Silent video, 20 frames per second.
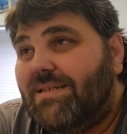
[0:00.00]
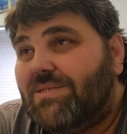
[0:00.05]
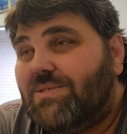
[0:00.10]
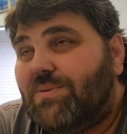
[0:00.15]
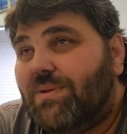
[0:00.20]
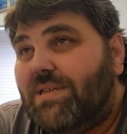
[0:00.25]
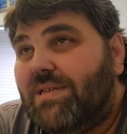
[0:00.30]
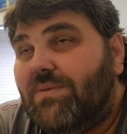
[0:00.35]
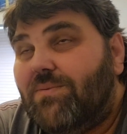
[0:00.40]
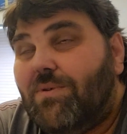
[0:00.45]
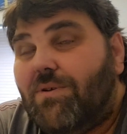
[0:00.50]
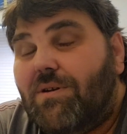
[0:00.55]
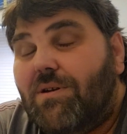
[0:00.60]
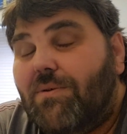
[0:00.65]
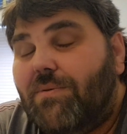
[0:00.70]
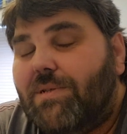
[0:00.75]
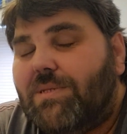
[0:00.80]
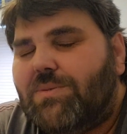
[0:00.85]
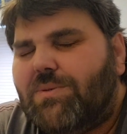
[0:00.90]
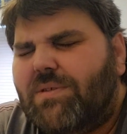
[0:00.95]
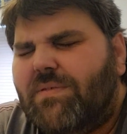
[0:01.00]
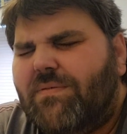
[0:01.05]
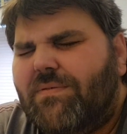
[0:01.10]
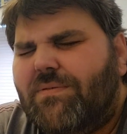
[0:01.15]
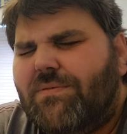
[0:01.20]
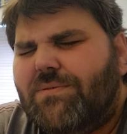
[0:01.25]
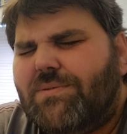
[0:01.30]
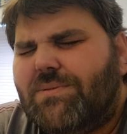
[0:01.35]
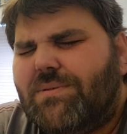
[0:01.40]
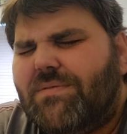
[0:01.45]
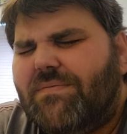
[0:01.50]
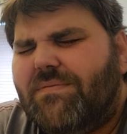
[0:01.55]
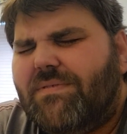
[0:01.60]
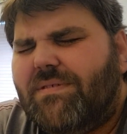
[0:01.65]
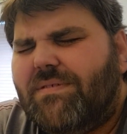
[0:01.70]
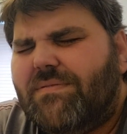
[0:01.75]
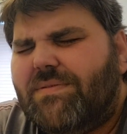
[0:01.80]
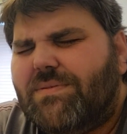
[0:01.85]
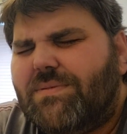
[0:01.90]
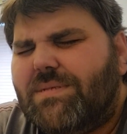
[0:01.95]
20, where are we? 24,
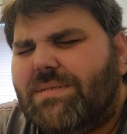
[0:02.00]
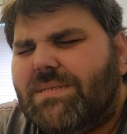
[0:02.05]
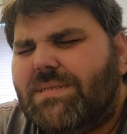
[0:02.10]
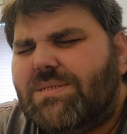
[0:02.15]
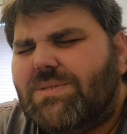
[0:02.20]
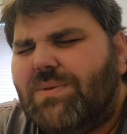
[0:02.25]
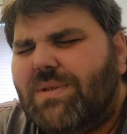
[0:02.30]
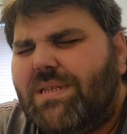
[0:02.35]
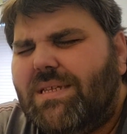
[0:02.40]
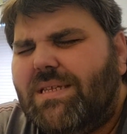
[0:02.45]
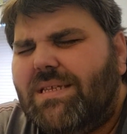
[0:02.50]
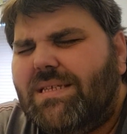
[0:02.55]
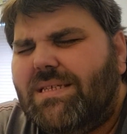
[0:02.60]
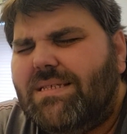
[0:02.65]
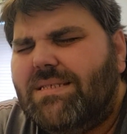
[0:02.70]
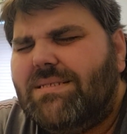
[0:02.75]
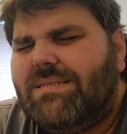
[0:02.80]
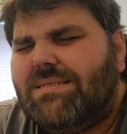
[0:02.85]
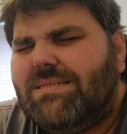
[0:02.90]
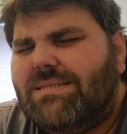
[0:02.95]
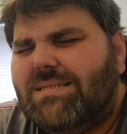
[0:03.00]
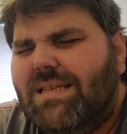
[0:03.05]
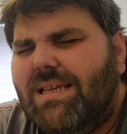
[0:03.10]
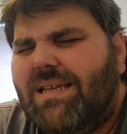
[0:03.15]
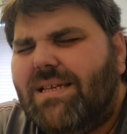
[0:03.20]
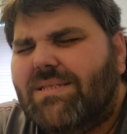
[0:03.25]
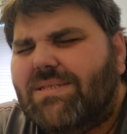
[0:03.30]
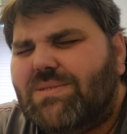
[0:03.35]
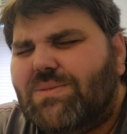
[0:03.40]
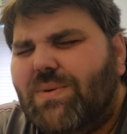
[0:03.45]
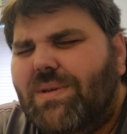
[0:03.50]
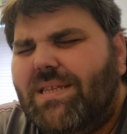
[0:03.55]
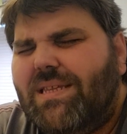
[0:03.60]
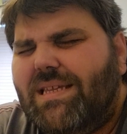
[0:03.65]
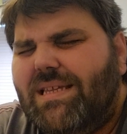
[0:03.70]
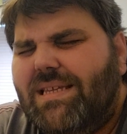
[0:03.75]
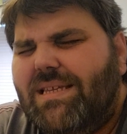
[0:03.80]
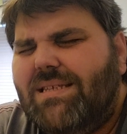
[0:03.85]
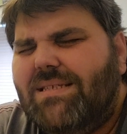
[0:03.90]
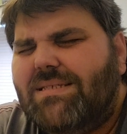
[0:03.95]
25, 26, 20, yeah,
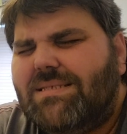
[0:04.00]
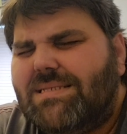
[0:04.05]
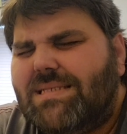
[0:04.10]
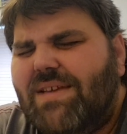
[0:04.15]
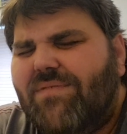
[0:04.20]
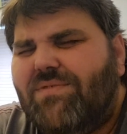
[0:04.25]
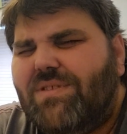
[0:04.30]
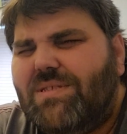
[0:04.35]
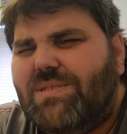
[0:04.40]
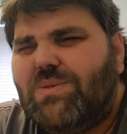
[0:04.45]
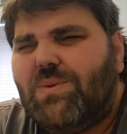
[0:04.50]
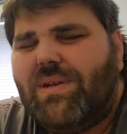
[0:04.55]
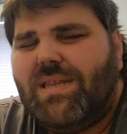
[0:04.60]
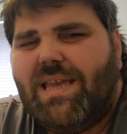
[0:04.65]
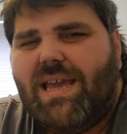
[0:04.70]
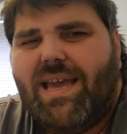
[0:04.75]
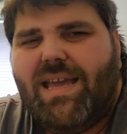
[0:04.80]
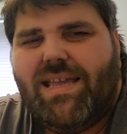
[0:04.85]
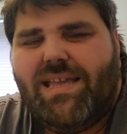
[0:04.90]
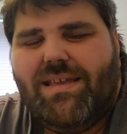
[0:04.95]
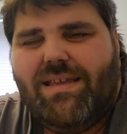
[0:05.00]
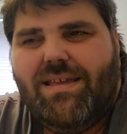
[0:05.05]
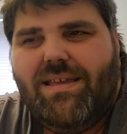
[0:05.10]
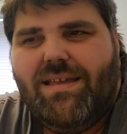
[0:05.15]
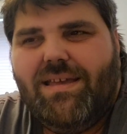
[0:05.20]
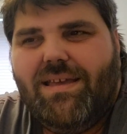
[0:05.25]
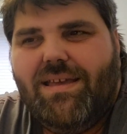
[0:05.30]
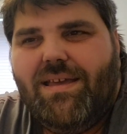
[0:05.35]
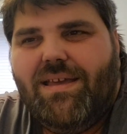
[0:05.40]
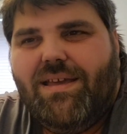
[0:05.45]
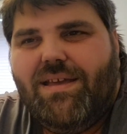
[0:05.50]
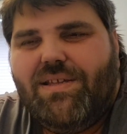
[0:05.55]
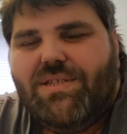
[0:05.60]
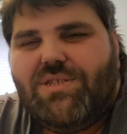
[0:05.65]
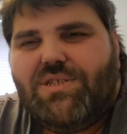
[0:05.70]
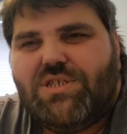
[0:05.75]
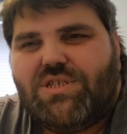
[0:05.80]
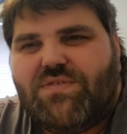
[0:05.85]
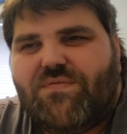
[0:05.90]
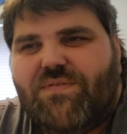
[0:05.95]
27 and 28
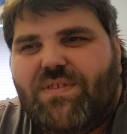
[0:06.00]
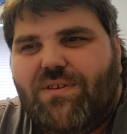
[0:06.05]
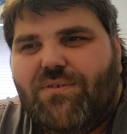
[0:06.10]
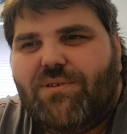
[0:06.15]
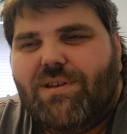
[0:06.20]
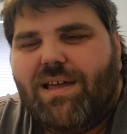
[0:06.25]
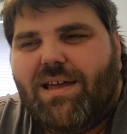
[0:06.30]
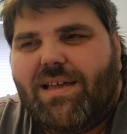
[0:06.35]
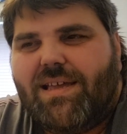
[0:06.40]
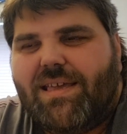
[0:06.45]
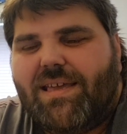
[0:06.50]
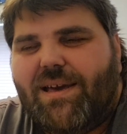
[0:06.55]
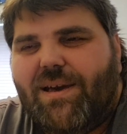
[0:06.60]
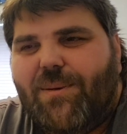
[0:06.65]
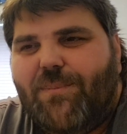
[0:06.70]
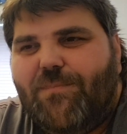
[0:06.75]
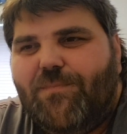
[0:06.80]
just feel like